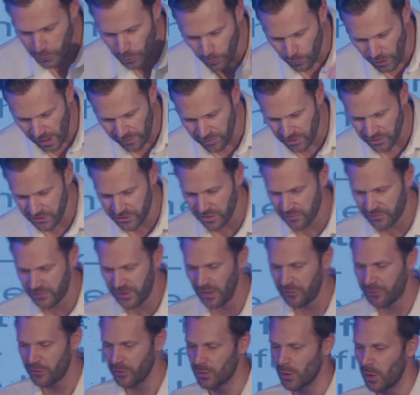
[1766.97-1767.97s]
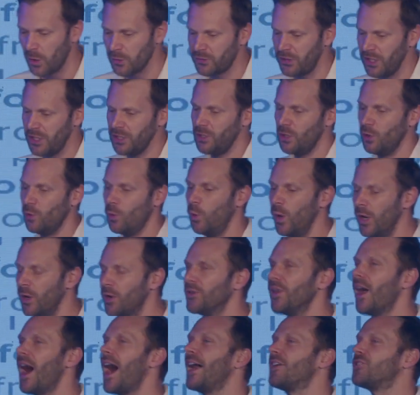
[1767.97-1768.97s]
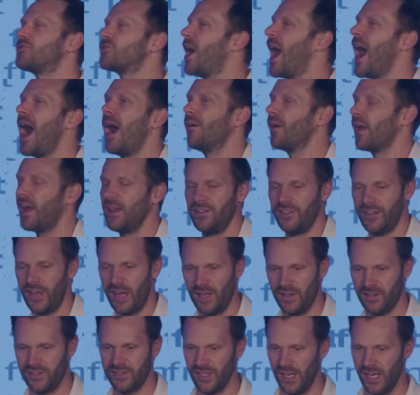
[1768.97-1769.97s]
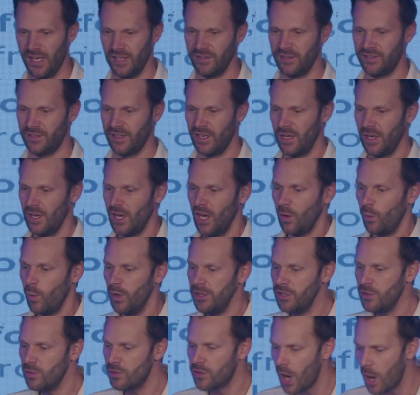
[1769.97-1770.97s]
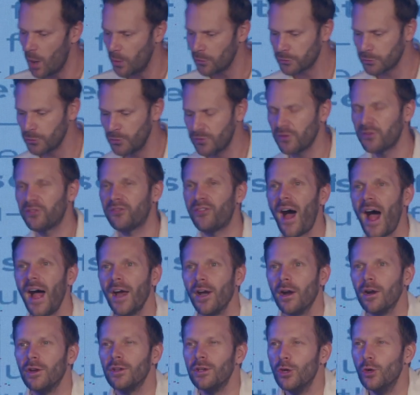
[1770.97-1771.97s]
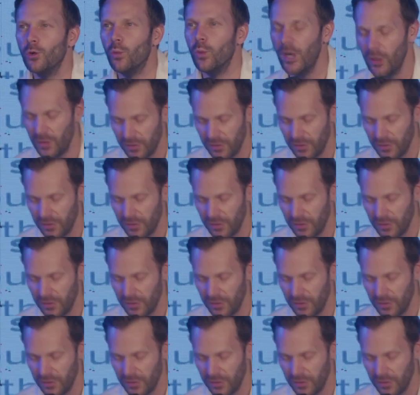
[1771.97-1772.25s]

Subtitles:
rivers of difficulty, you will not drown, Isaiah says. When you go through the fire, you will